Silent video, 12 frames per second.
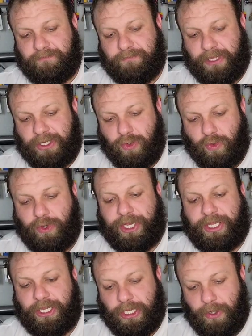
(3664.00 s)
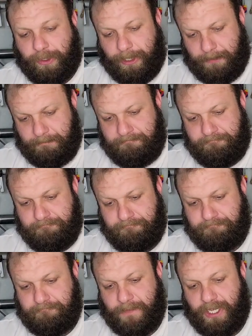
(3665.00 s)
Been cool getting to know him,
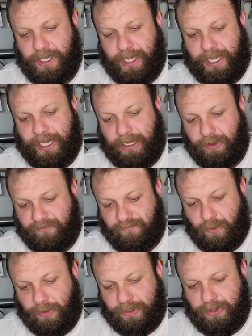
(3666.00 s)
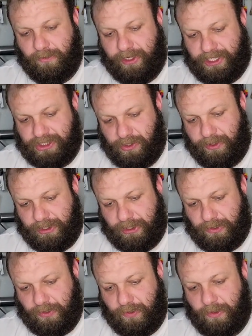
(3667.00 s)
and I look forward to what he's going to
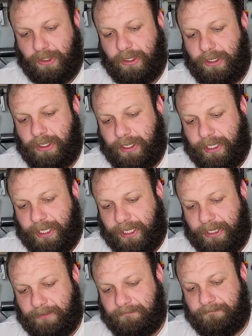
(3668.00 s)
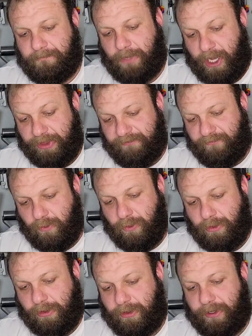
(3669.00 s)
do on the
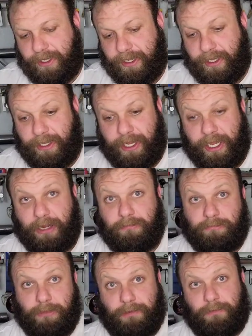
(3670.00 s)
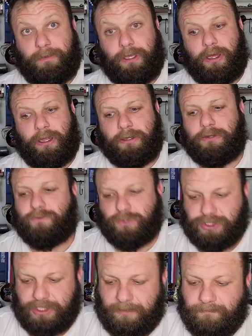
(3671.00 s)
4 and maybe beyond. We'll see.